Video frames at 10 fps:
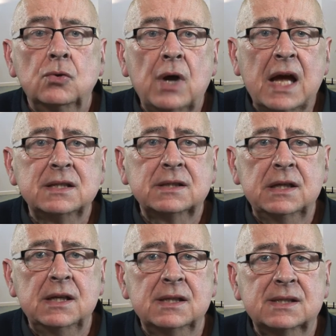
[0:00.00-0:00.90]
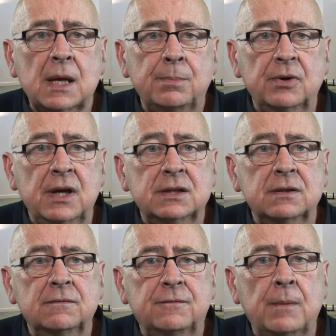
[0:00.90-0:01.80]
radically
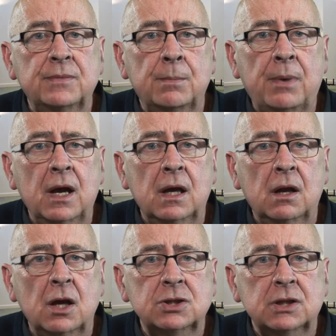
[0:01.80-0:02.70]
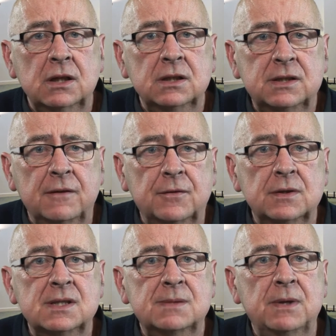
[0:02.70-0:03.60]
separated from the biological
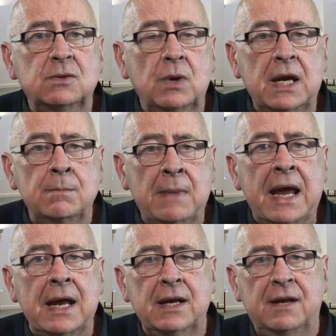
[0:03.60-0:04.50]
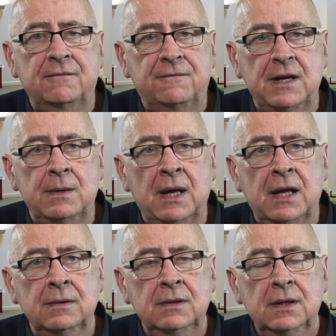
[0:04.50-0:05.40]
difference between male and
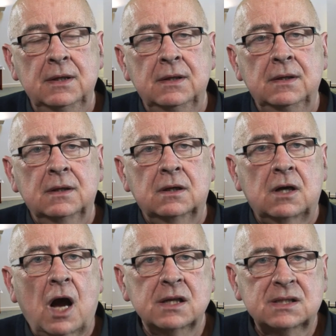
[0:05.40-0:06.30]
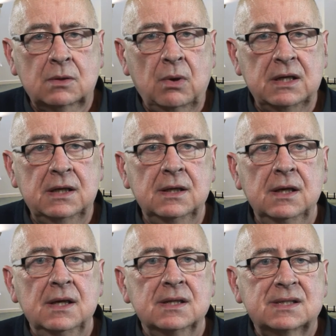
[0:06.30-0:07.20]
female. Consequently,
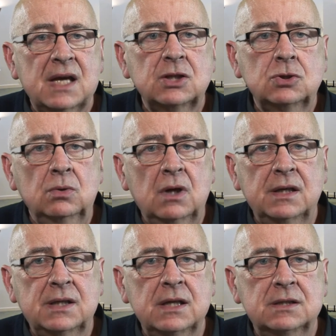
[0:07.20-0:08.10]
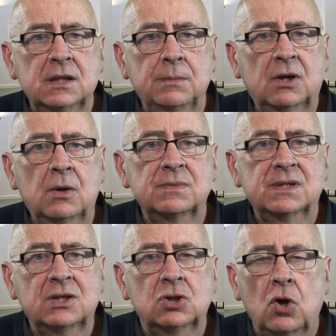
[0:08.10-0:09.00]
sexual identity becomes
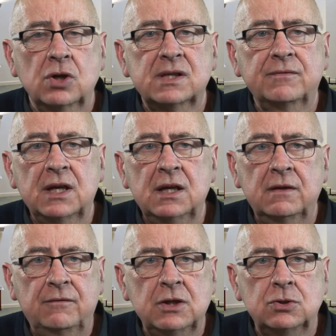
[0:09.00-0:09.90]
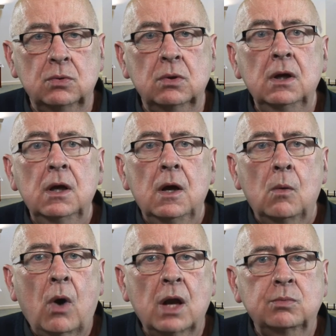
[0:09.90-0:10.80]
the choice of the individual,
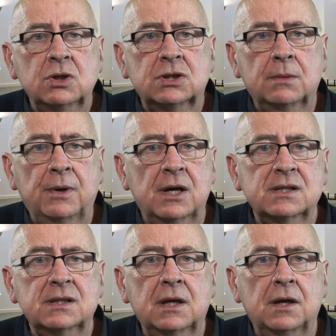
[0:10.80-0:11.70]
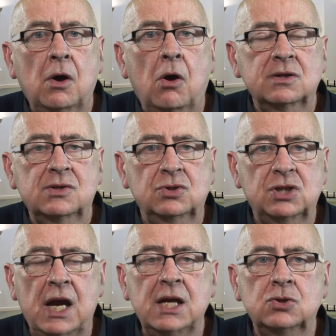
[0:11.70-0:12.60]
one which the person can also
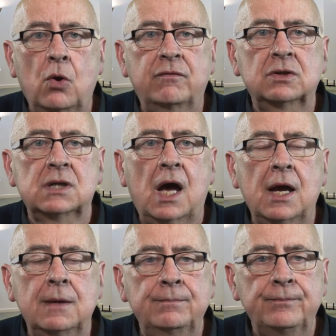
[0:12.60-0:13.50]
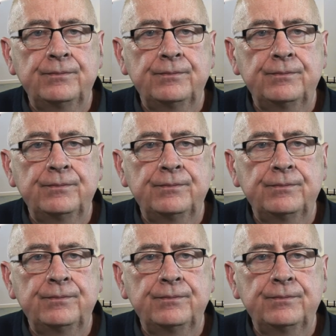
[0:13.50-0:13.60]
change over time.